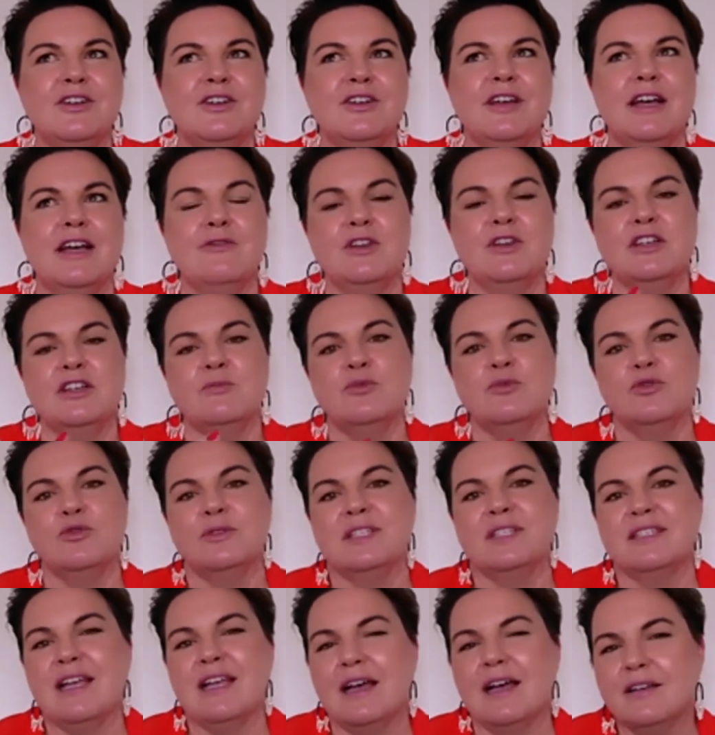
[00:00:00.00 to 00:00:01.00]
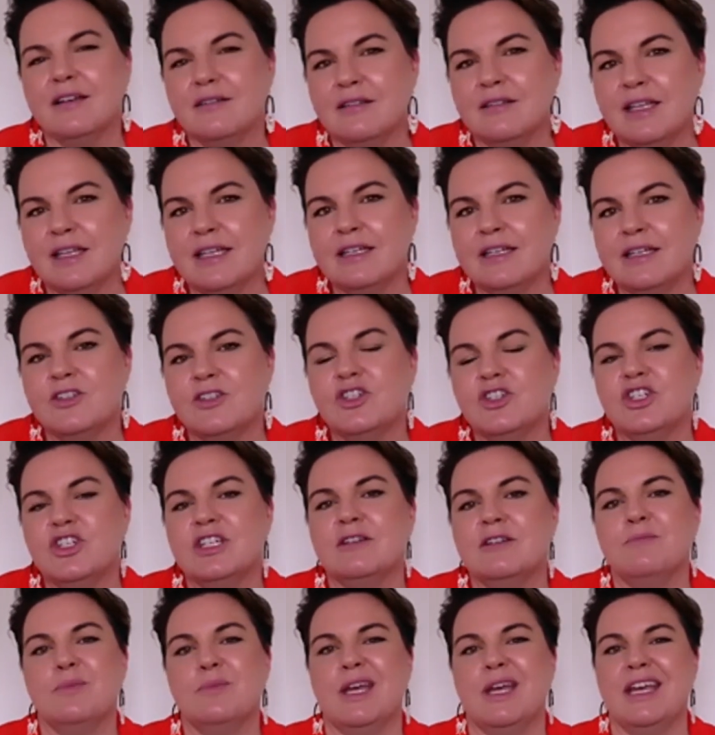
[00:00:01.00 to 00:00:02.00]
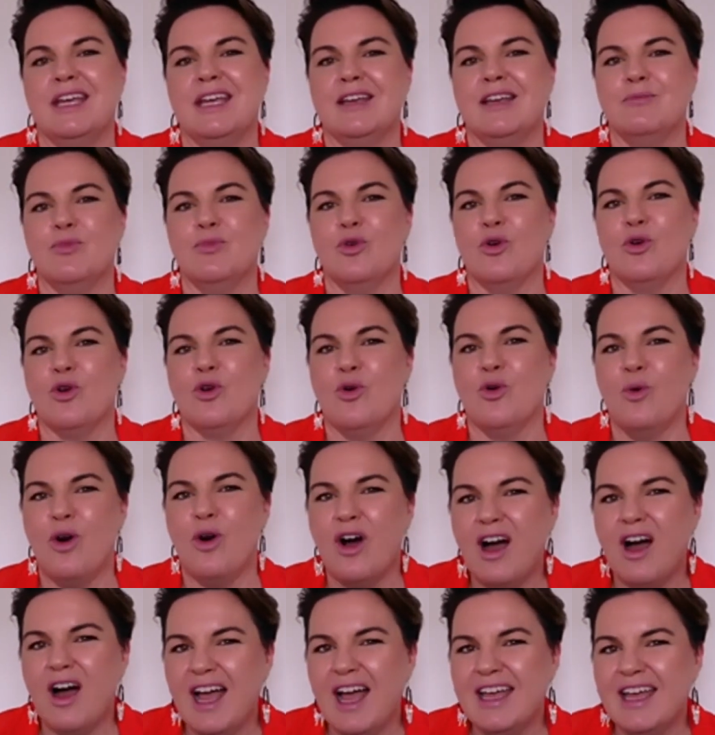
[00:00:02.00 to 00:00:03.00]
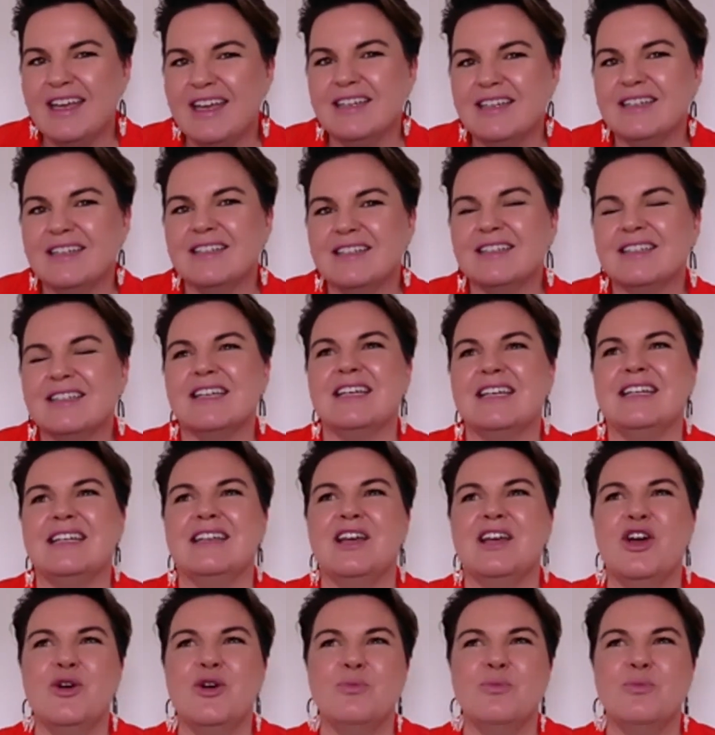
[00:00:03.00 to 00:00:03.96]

having a more subtle energy and being more quiet and